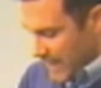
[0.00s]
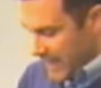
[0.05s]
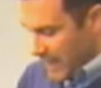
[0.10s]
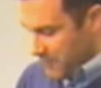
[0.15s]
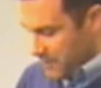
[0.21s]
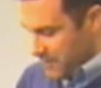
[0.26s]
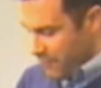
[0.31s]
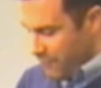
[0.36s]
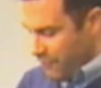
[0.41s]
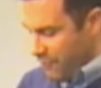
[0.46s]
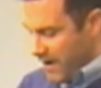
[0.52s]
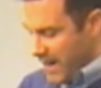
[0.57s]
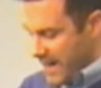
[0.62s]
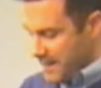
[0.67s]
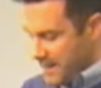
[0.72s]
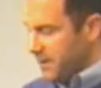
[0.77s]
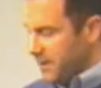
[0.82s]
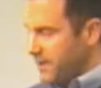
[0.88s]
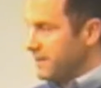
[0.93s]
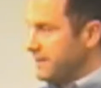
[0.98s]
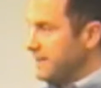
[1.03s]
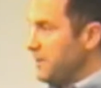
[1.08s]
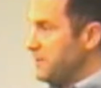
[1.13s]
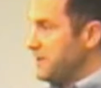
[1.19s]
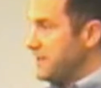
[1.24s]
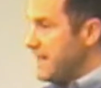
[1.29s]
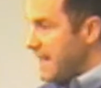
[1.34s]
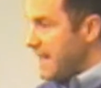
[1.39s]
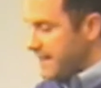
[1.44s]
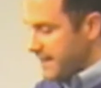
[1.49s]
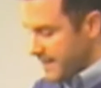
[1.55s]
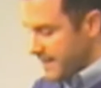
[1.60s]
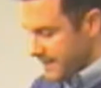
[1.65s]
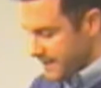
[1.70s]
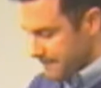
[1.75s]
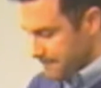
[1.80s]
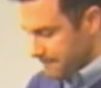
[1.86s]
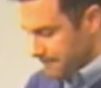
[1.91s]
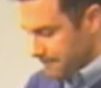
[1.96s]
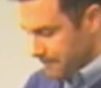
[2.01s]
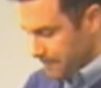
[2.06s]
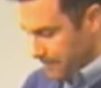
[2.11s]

and I was afraid because I was naked.